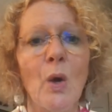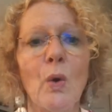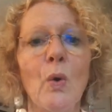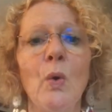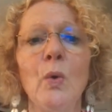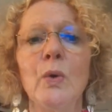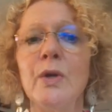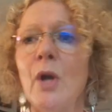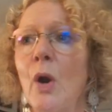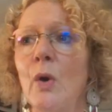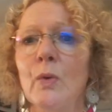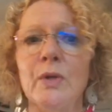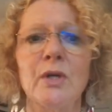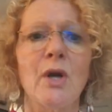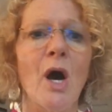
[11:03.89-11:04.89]
Oh,
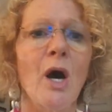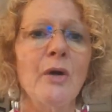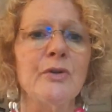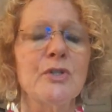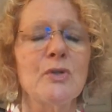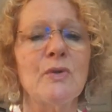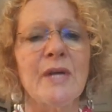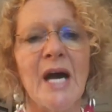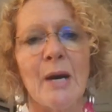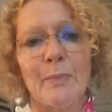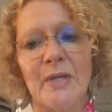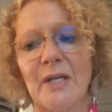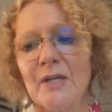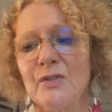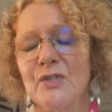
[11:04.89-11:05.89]
no, you can't do that
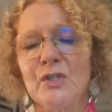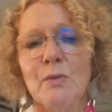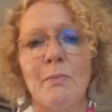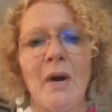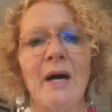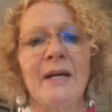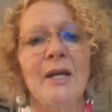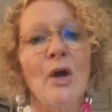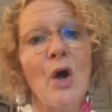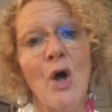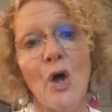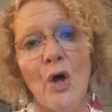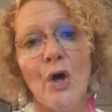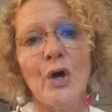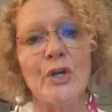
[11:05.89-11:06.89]
because you might
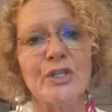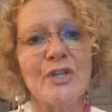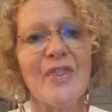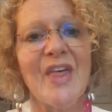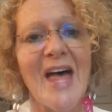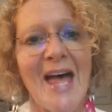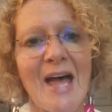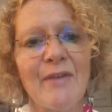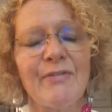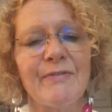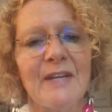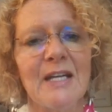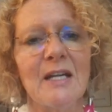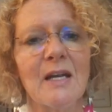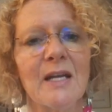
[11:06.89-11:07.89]
hurt their
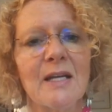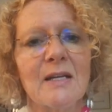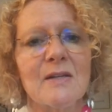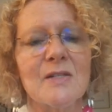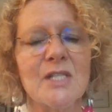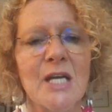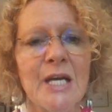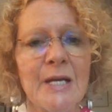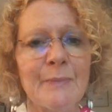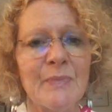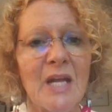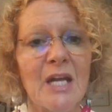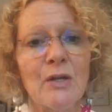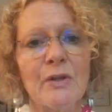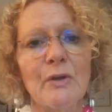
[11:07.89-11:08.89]
feelings.
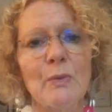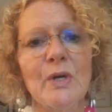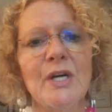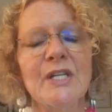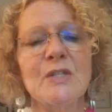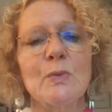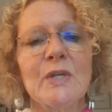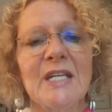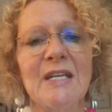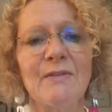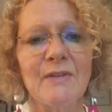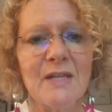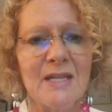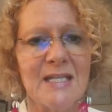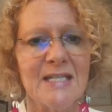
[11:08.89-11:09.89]
In other words, we're
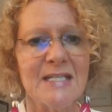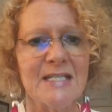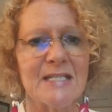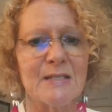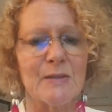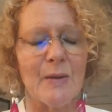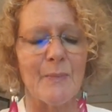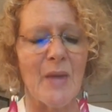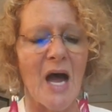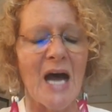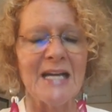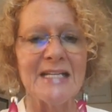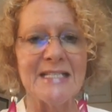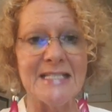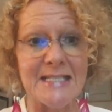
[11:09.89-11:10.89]
given this
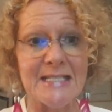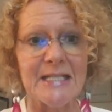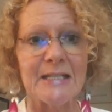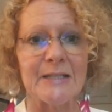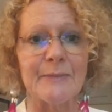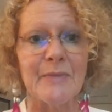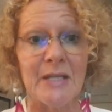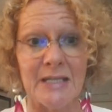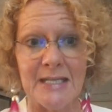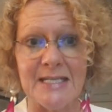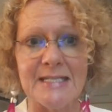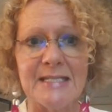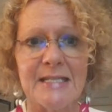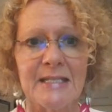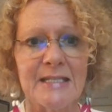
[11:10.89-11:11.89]
idea, and it
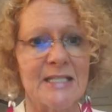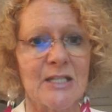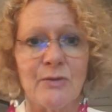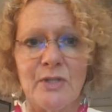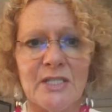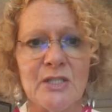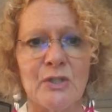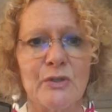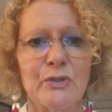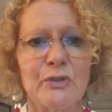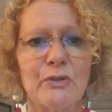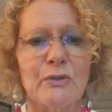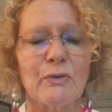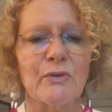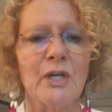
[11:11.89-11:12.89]
is an idea, it's not the
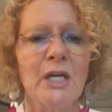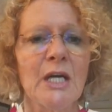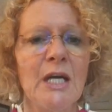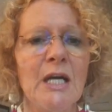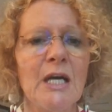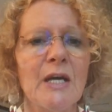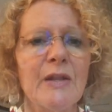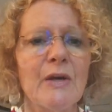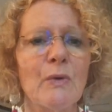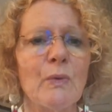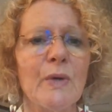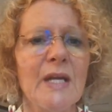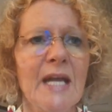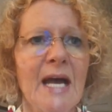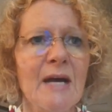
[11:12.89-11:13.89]
truth, that
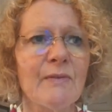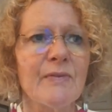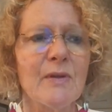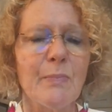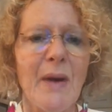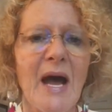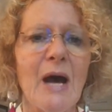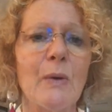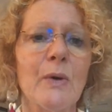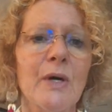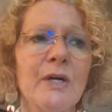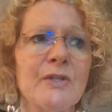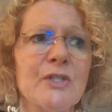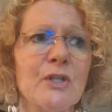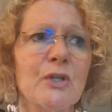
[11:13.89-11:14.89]
we have the
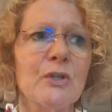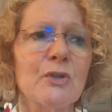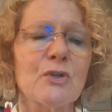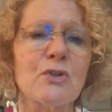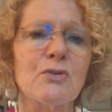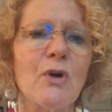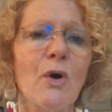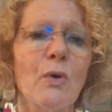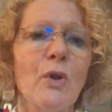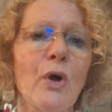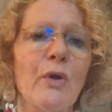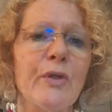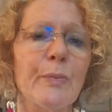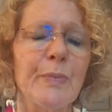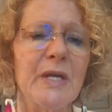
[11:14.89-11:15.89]
power to control
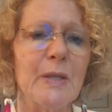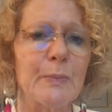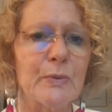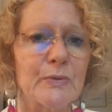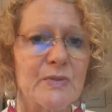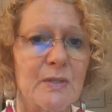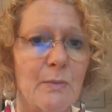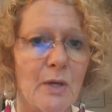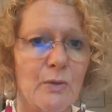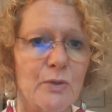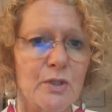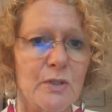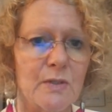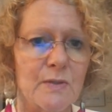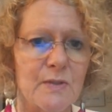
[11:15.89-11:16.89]
other people's
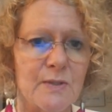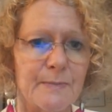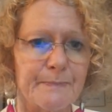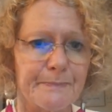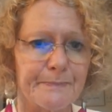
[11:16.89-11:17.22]
emotions.